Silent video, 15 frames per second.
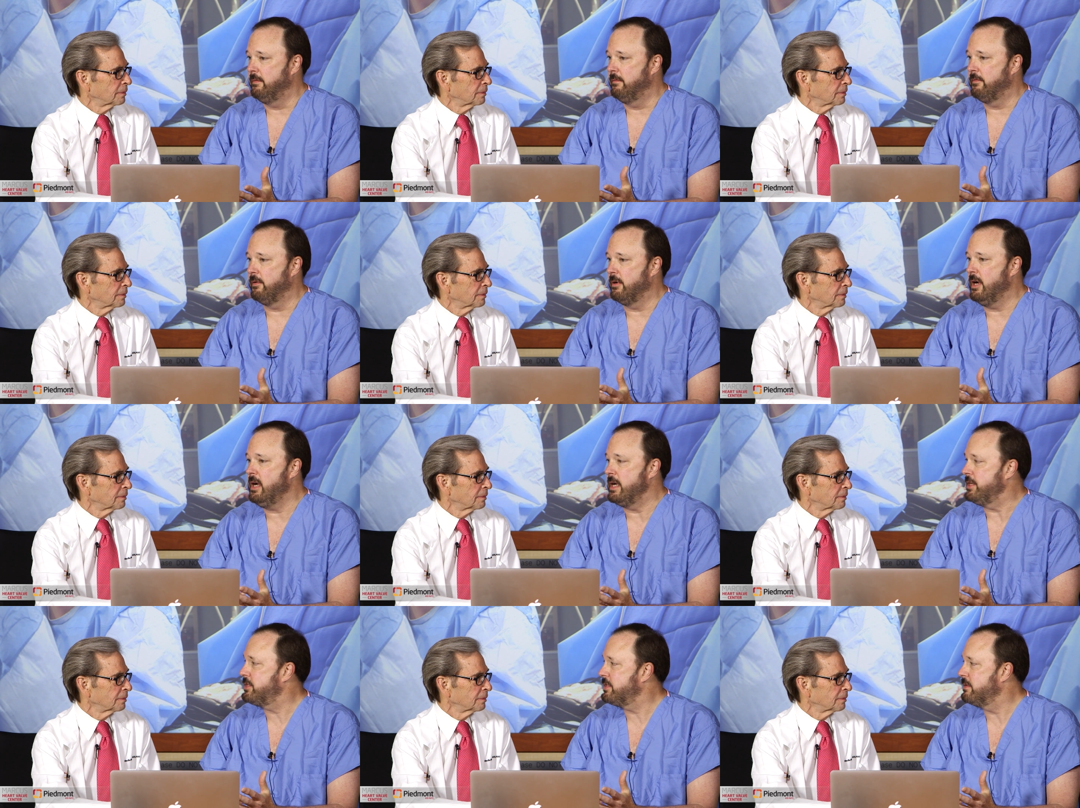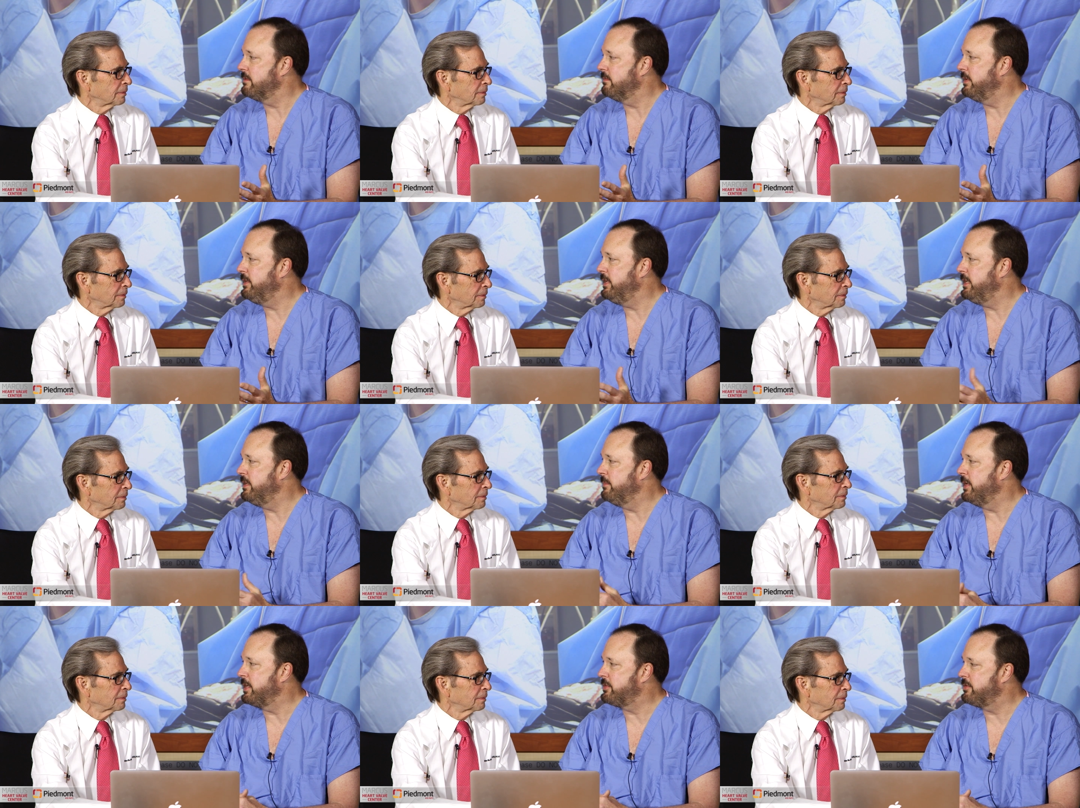Speaker 1: for us, we need to
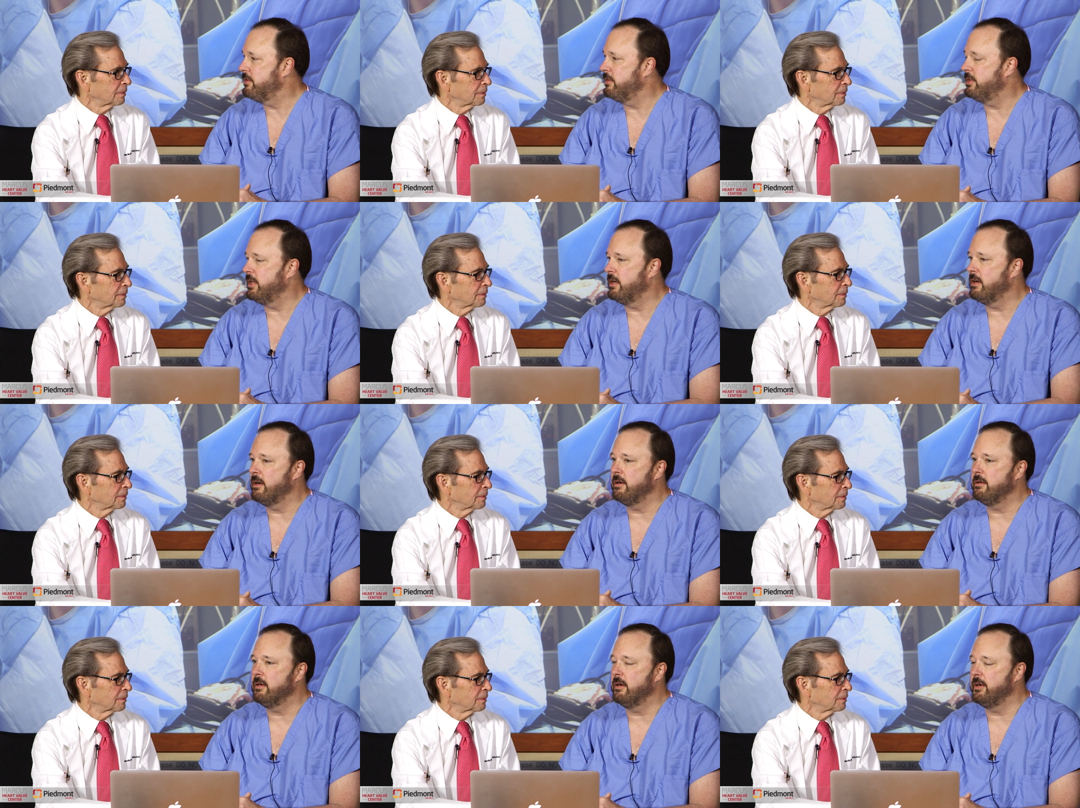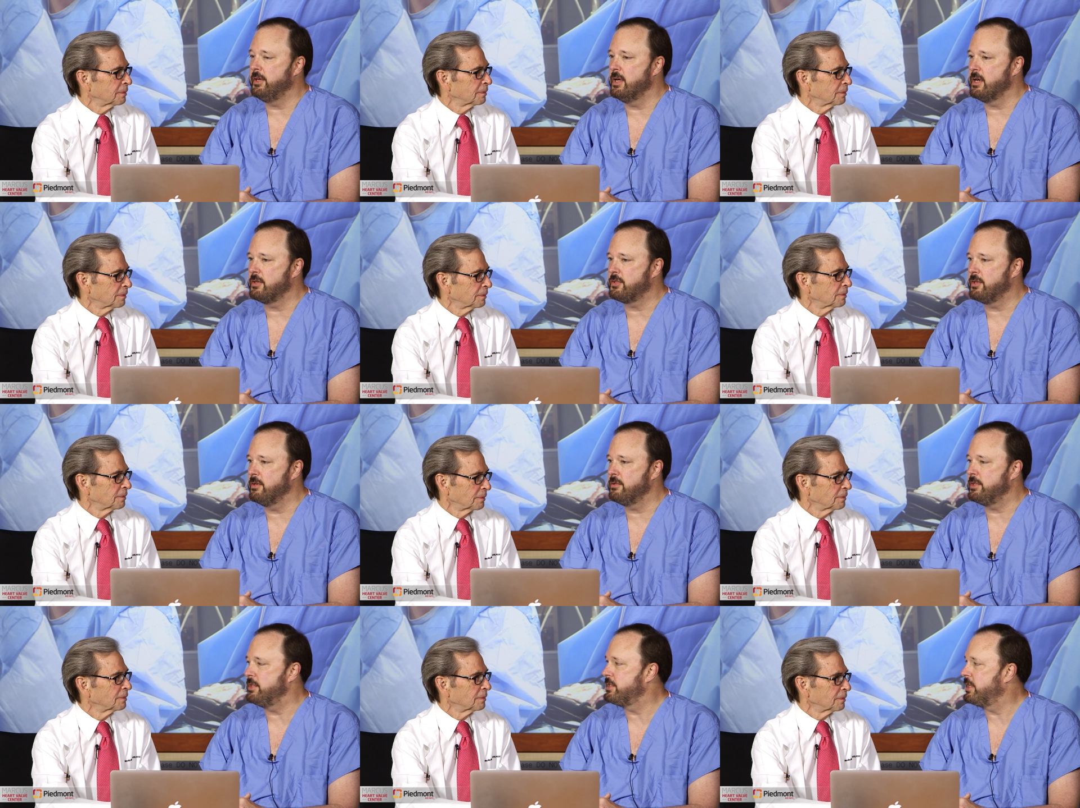make sure that our, our young
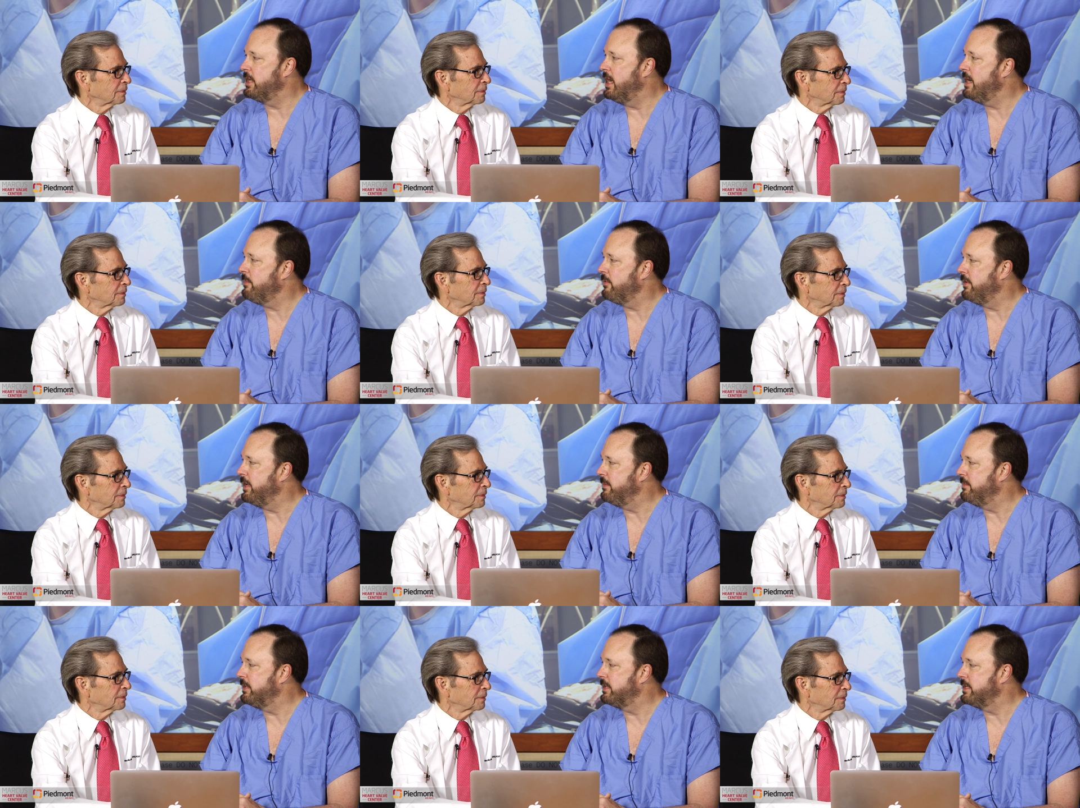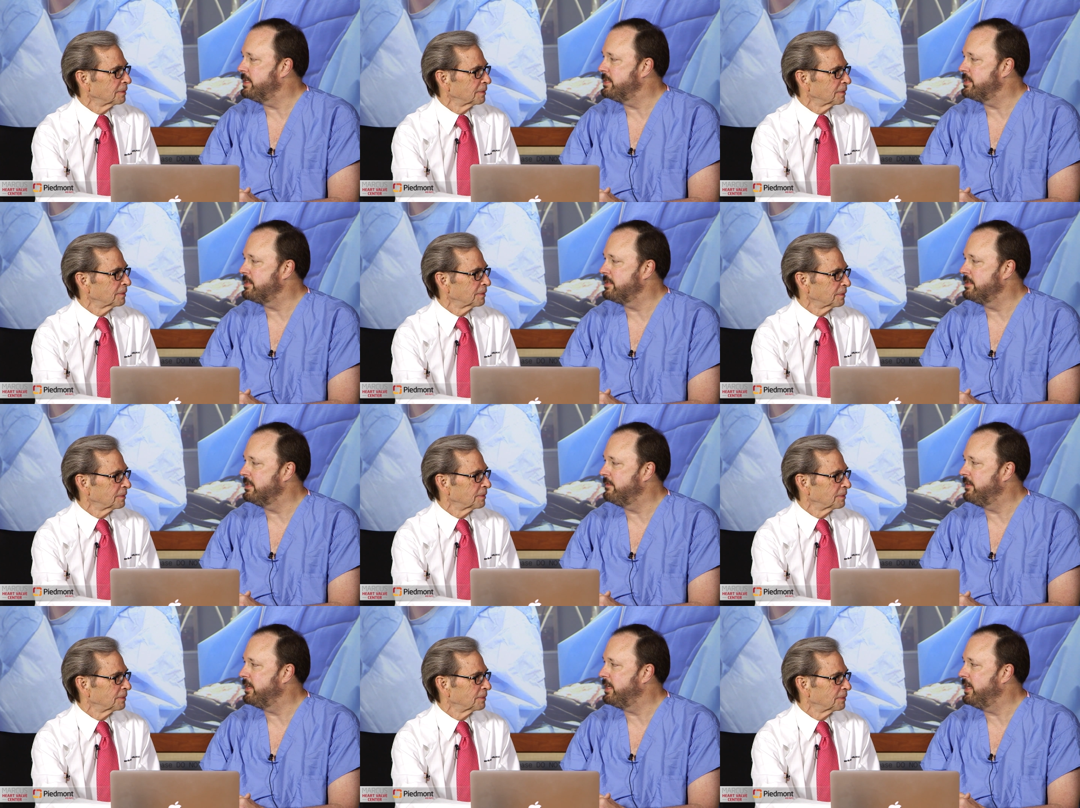surgeons can operate, because
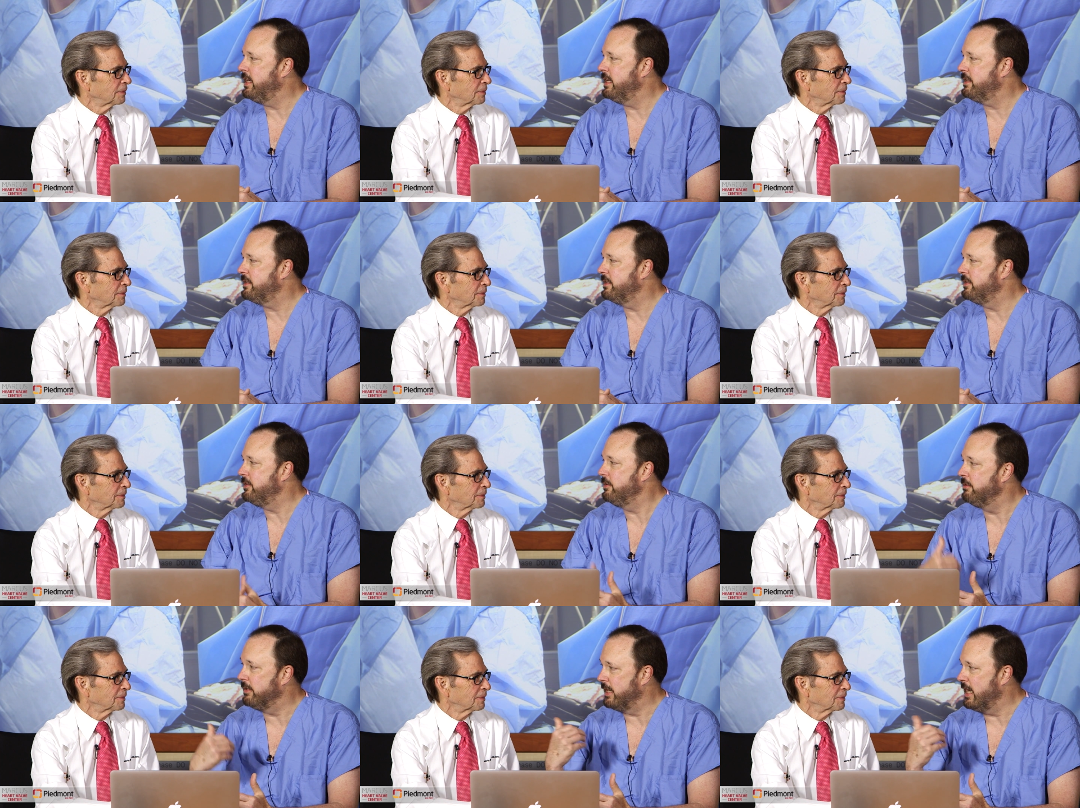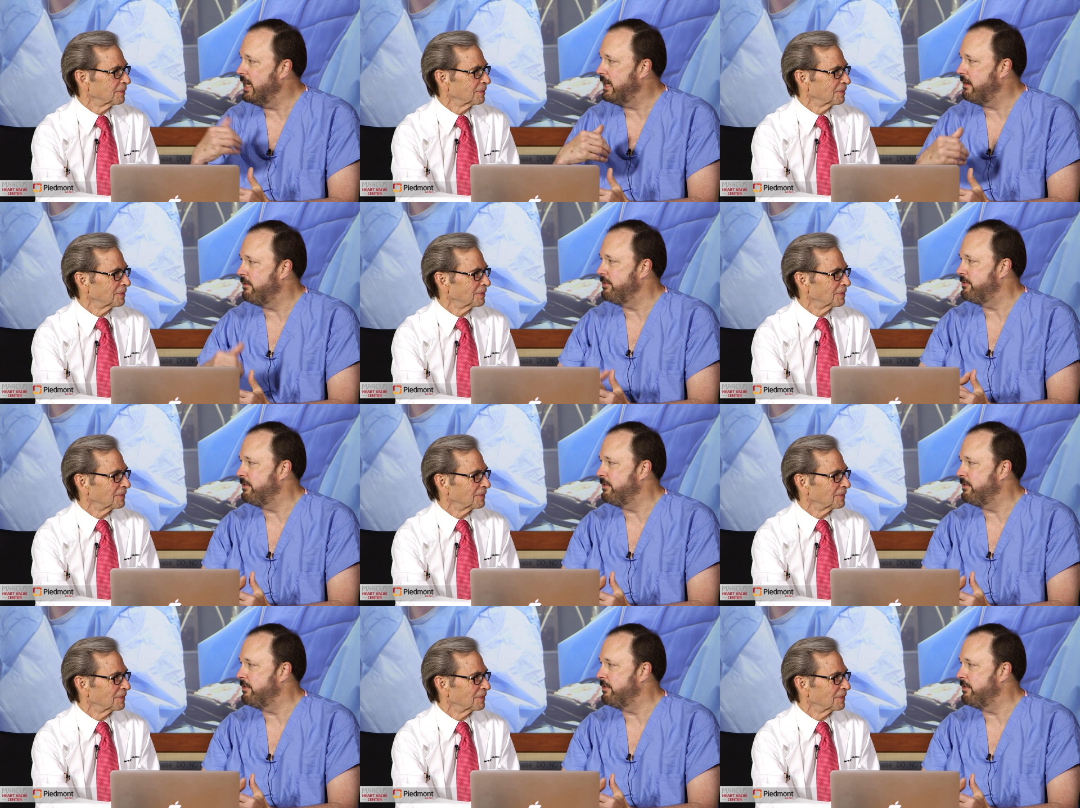if they can't, then you and I are in